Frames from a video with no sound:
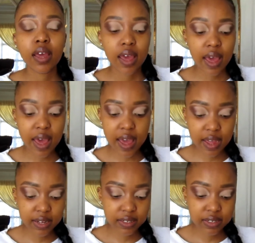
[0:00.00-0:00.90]

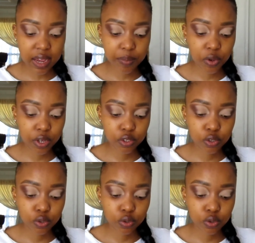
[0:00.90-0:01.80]
and I'm going
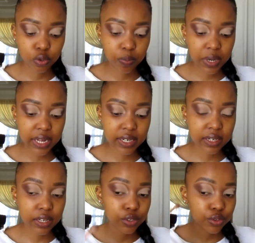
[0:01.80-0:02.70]
to blend it
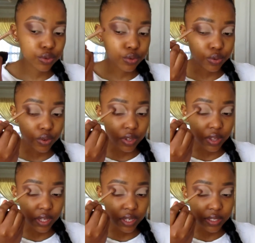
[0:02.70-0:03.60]
into
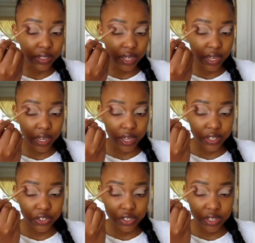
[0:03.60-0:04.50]
this
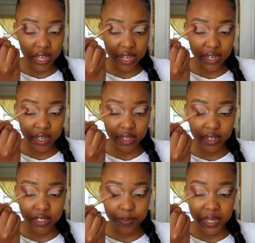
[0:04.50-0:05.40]
edge that
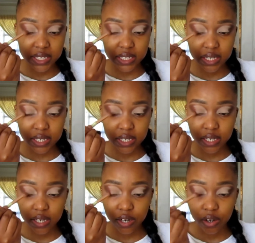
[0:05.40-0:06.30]
is
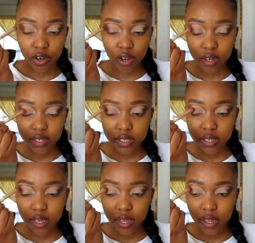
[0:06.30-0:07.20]
basically not
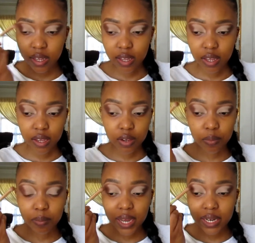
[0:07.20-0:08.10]

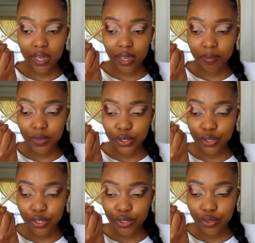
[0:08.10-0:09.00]
combining. I'm just
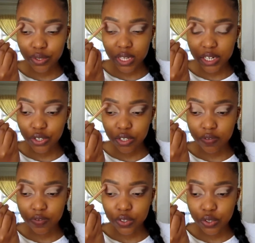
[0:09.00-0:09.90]
going to use that to
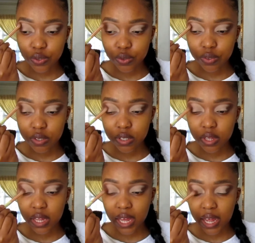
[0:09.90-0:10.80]
diffuse
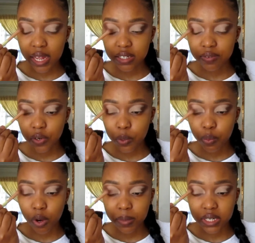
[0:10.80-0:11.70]
that very
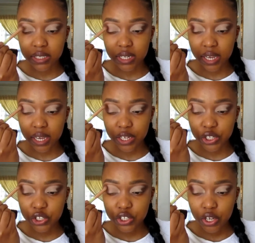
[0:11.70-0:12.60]
prominent
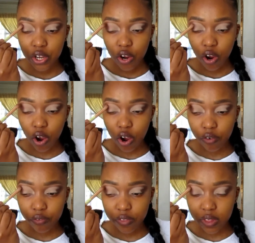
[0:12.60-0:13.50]
edge
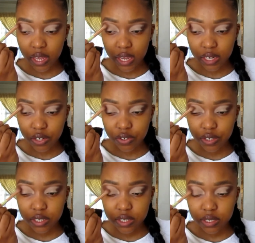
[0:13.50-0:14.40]
of the cut
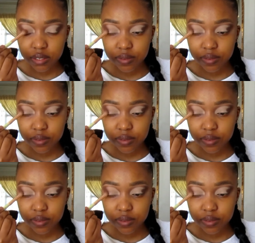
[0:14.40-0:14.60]
crease.